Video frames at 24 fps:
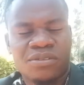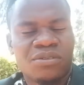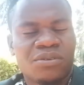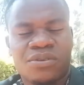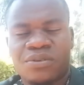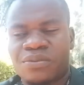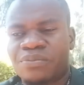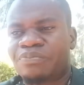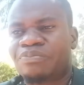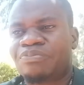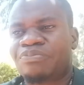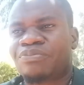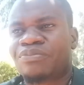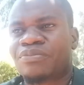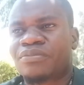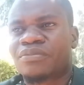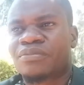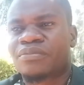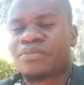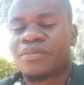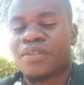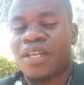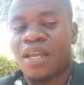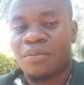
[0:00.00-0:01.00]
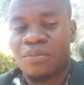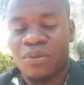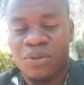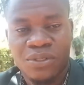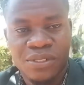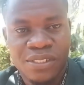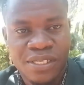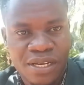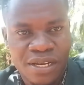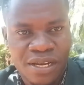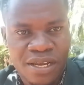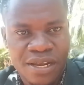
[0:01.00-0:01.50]
No, I'm
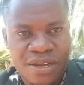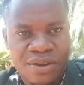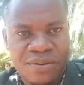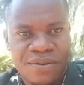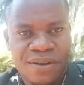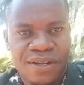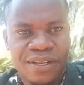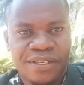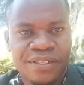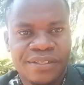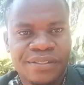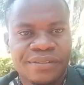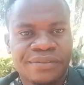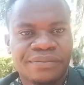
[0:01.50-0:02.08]
not a coward.